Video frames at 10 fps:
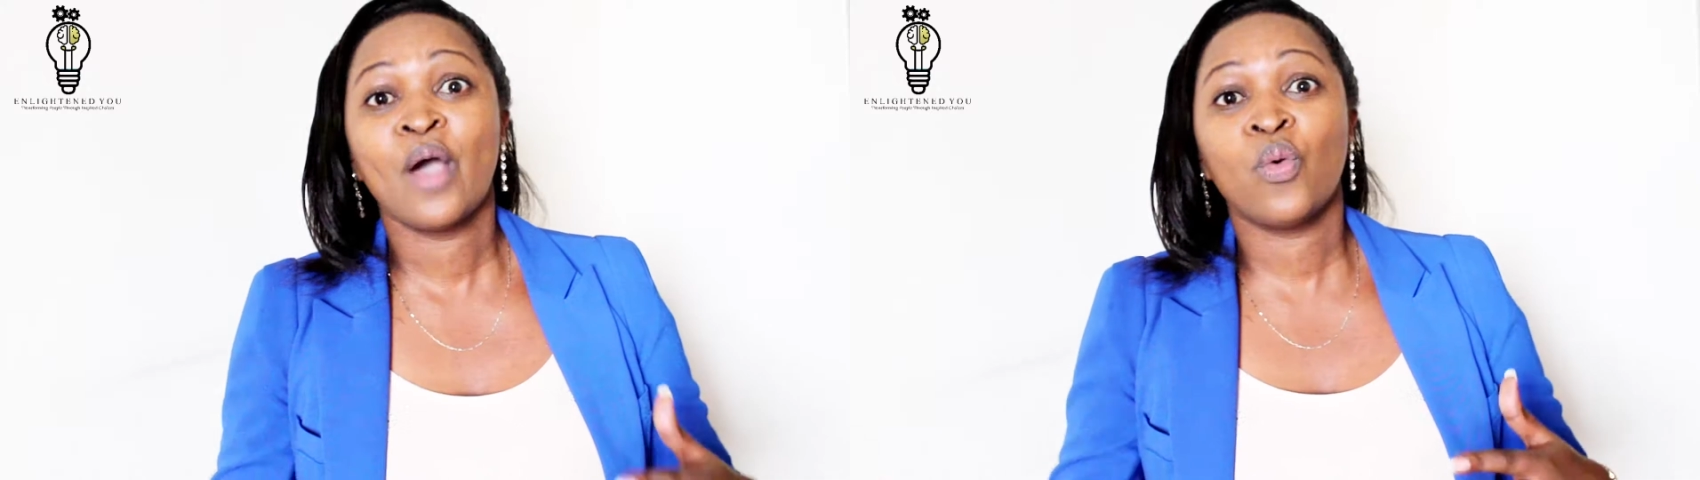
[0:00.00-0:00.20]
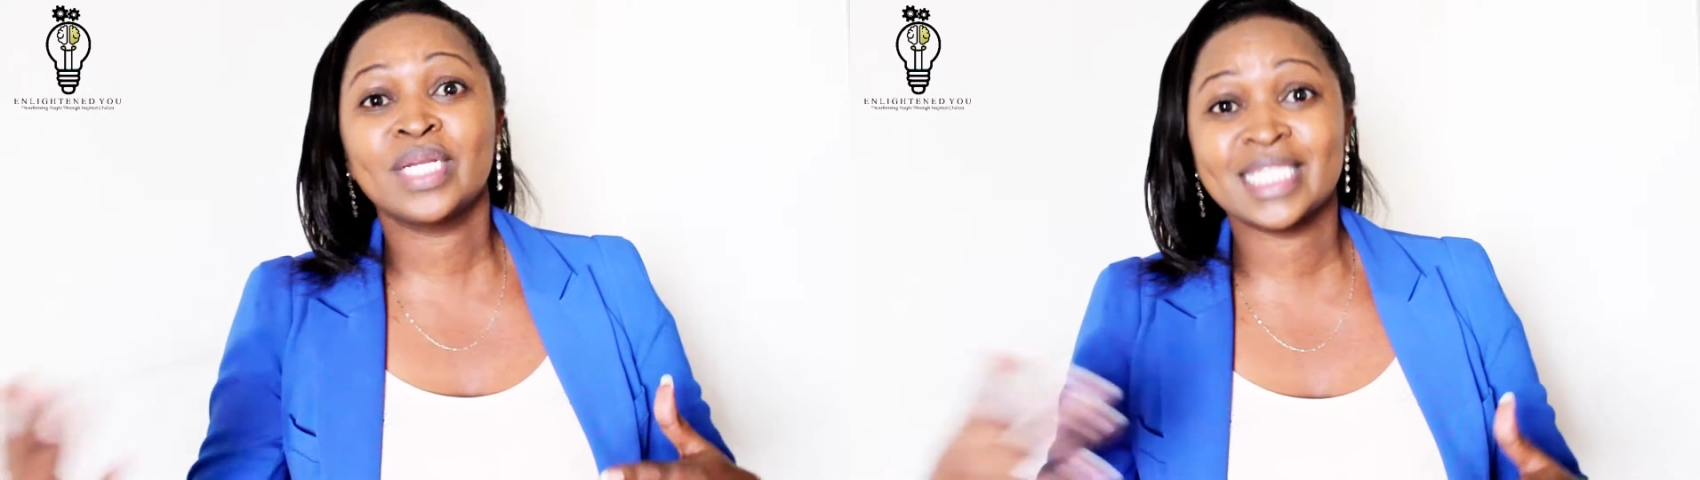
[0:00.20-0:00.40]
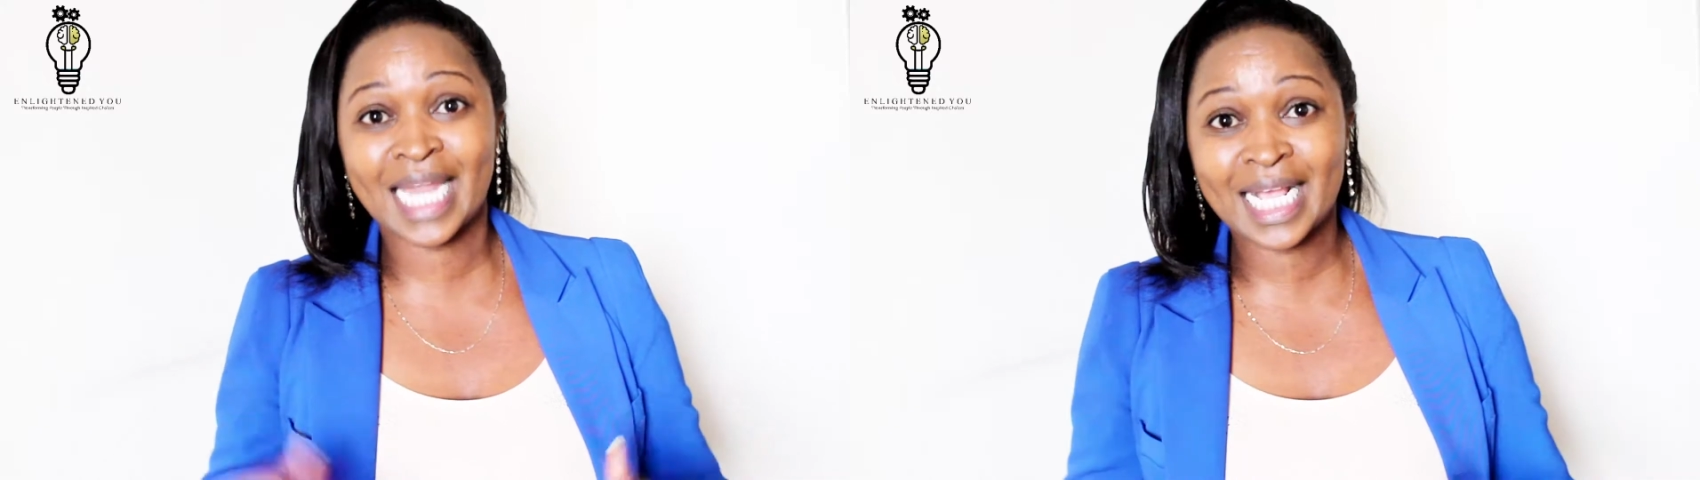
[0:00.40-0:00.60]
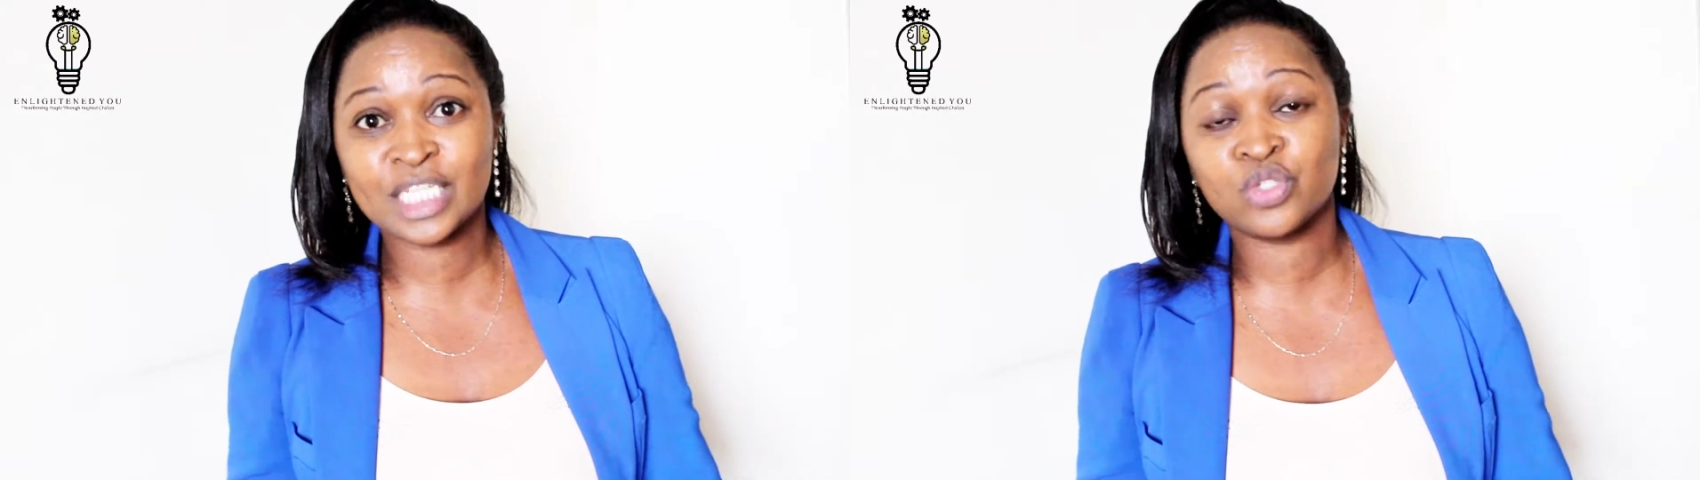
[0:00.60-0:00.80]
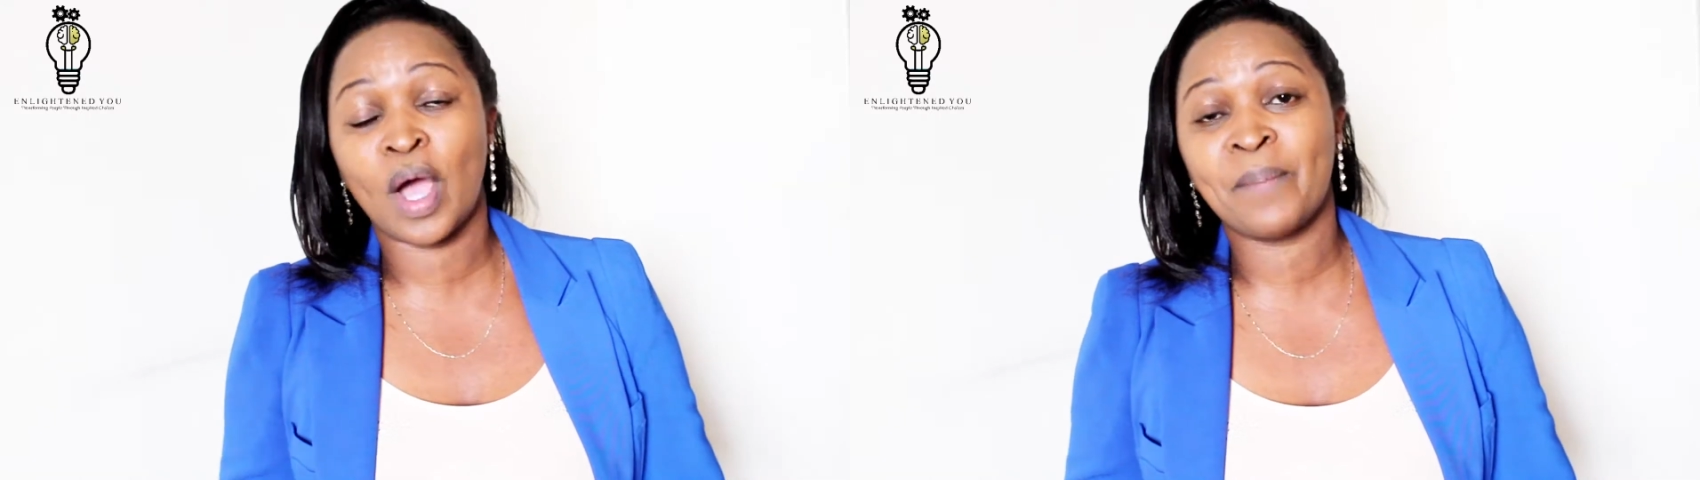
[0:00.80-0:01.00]
What is
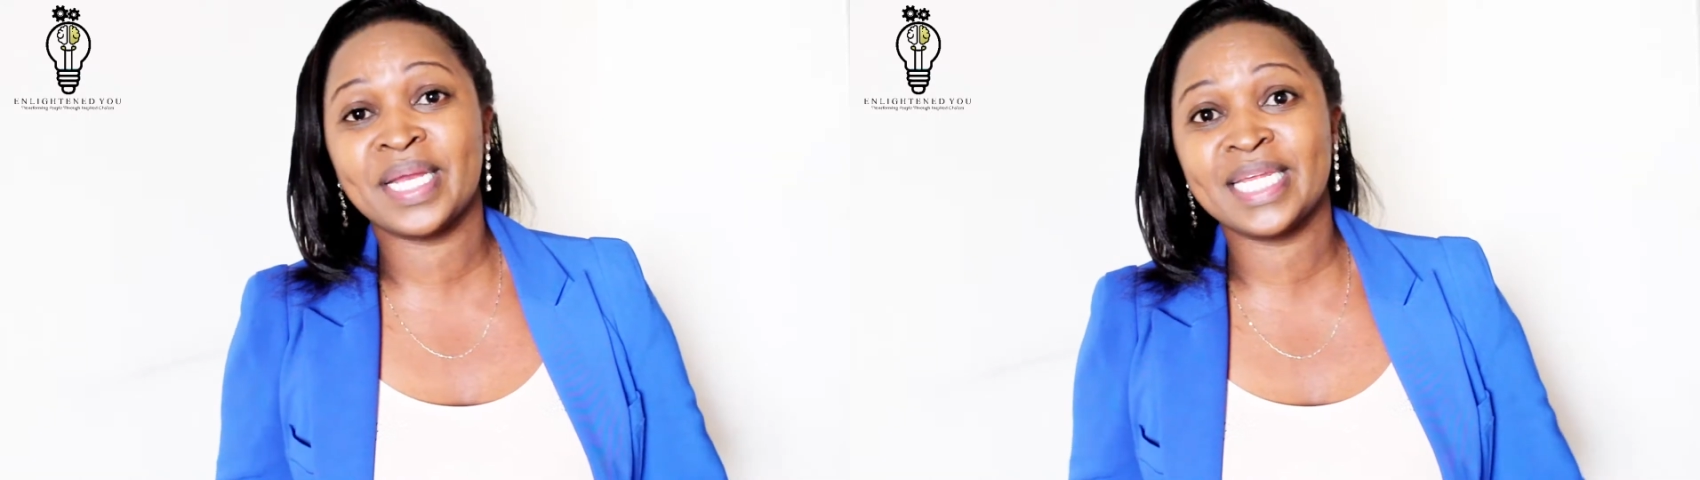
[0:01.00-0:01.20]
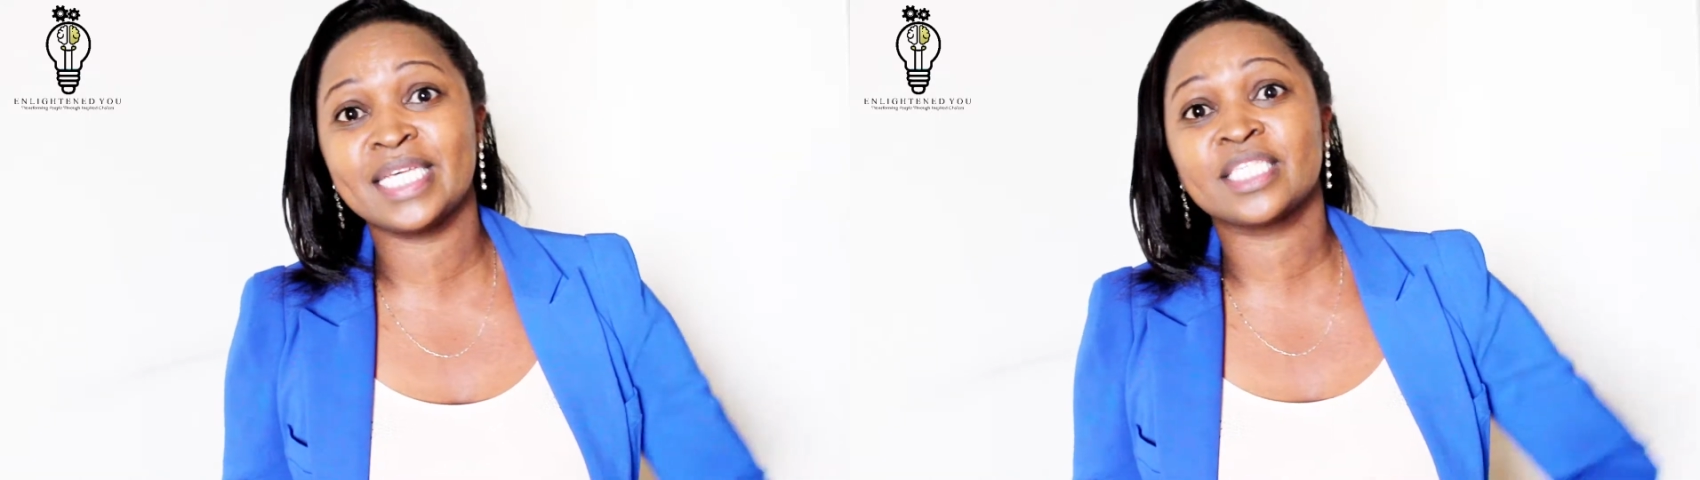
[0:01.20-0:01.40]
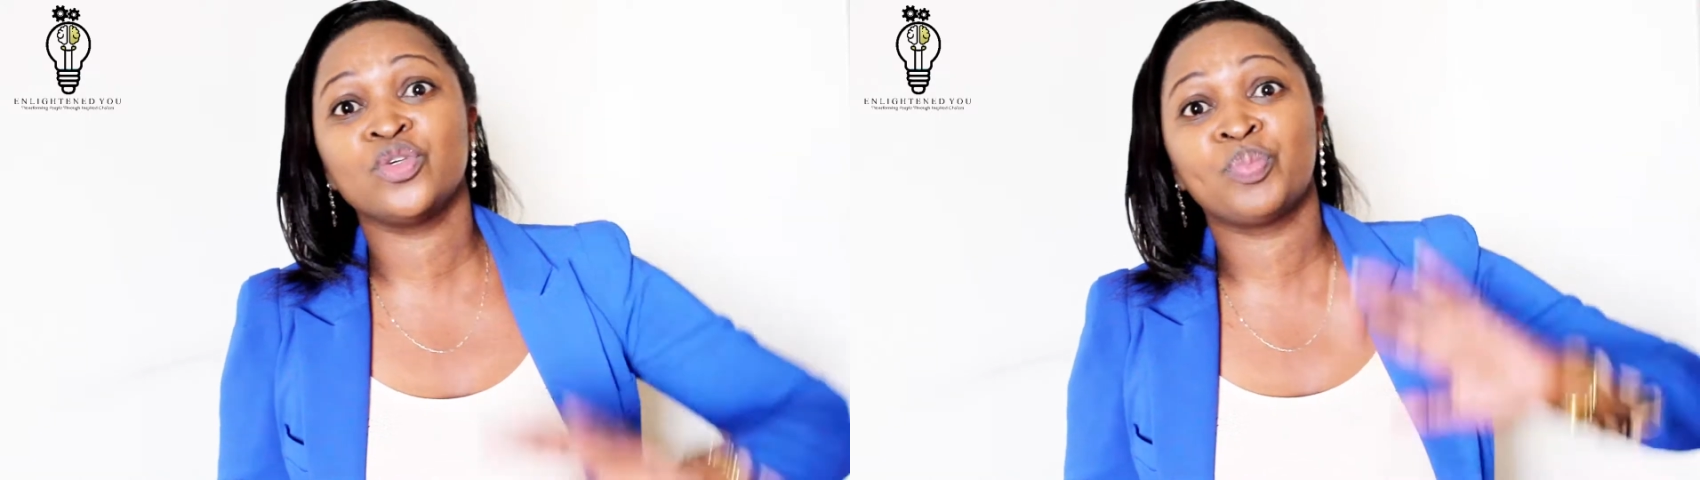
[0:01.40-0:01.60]
likely to happen is you